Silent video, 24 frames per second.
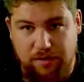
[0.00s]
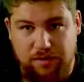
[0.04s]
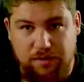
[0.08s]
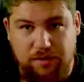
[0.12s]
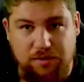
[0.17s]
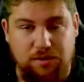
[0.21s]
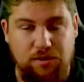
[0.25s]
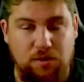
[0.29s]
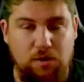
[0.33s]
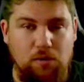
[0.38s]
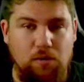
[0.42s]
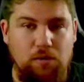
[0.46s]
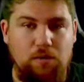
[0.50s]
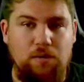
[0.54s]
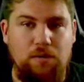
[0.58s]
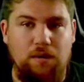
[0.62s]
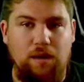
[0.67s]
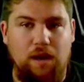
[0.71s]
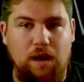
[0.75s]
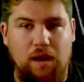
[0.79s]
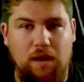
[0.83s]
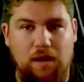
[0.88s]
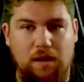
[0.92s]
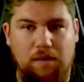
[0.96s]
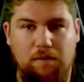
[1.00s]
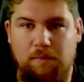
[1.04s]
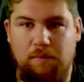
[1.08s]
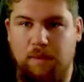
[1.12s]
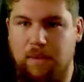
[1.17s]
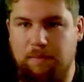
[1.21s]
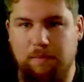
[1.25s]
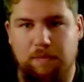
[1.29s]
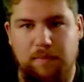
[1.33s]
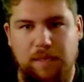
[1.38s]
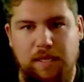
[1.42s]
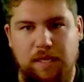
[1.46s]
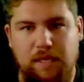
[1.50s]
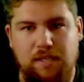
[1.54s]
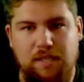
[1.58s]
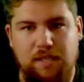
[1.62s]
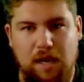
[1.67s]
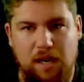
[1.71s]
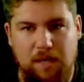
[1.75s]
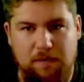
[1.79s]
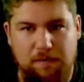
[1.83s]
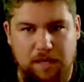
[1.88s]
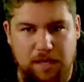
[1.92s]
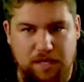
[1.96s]
So it might be
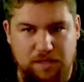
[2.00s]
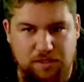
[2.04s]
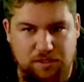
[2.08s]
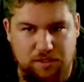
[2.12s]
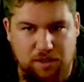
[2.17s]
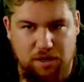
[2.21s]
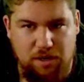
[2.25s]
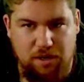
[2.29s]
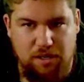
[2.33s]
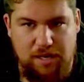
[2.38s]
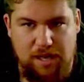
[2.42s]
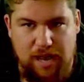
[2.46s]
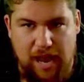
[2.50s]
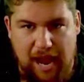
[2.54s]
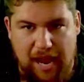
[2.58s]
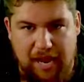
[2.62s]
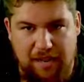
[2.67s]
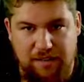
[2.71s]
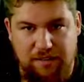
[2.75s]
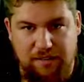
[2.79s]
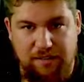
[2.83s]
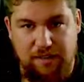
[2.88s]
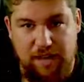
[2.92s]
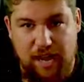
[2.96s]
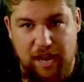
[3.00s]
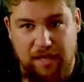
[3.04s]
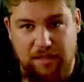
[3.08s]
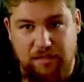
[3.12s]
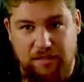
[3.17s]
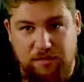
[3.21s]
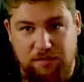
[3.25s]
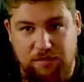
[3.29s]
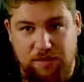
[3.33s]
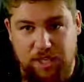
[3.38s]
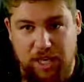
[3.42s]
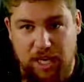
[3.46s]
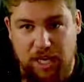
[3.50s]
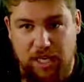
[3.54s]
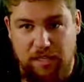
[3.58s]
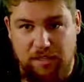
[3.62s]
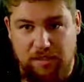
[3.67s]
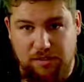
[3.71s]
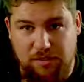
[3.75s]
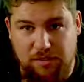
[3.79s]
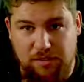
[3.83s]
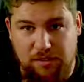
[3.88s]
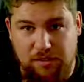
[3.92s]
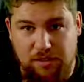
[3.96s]
time to get started and add some
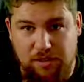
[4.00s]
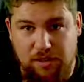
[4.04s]
chains.